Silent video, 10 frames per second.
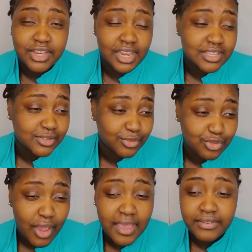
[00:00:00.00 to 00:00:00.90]
Can I still
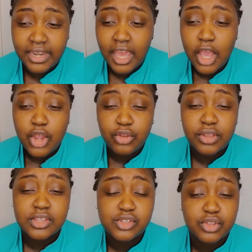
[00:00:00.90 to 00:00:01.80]
drive? Can I, you know,
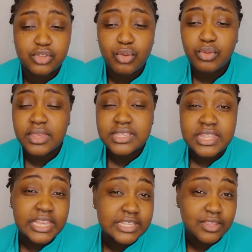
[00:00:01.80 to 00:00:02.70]
there's all these
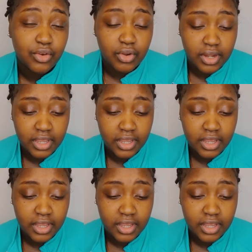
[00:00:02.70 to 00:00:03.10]
things that